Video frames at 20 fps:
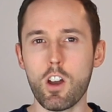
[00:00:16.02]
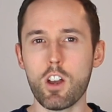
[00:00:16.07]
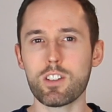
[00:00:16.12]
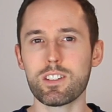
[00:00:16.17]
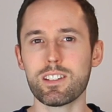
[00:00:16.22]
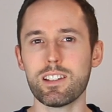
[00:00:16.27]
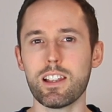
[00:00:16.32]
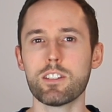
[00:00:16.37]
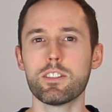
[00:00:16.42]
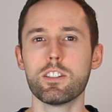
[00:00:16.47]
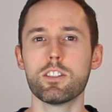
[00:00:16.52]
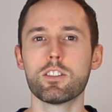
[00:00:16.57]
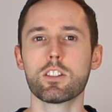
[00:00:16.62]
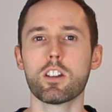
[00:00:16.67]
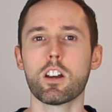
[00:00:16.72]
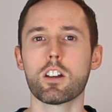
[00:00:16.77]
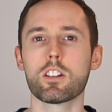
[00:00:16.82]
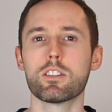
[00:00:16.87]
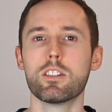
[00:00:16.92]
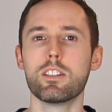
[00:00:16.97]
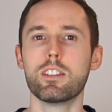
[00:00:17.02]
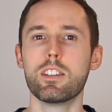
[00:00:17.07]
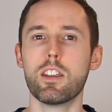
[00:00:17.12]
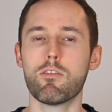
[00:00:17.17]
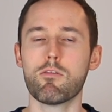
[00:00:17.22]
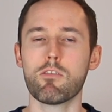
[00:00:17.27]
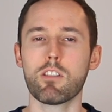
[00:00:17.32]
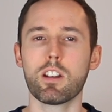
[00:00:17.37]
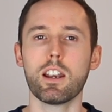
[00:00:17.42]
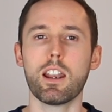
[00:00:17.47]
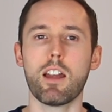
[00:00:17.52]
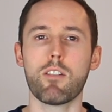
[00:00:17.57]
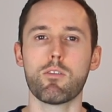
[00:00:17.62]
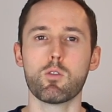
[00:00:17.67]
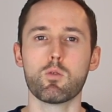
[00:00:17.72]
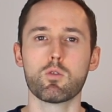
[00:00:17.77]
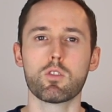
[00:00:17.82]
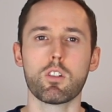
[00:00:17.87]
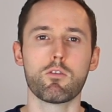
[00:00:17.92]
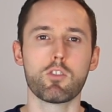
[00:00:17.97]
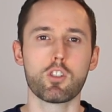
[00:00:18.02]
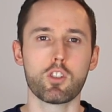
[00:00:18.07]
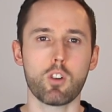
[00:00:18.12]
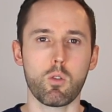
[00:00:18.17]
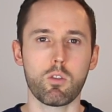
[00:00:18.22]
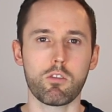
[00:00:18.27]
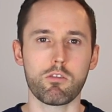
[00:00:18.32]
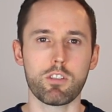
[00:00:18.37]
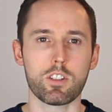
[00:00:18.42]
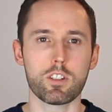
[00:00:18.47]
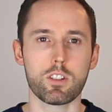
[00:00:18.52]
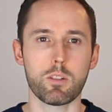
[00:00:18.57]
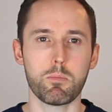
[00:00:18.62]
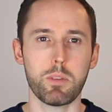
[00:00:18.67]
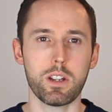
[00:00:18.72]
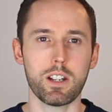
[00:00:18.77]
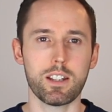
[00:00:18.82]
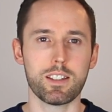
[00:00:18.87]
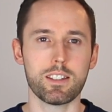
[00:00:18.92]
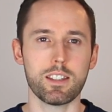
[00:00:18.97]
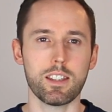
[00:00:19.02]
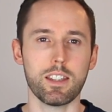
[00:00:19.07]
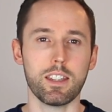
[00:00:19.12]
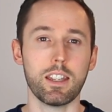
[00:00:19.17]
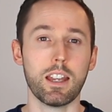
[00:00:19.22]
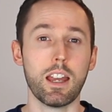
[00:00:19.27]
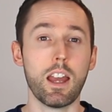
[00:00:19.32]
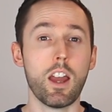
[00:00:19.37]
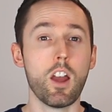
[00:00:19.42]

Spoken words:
First, let's discuss the differing levels of shoulder instability,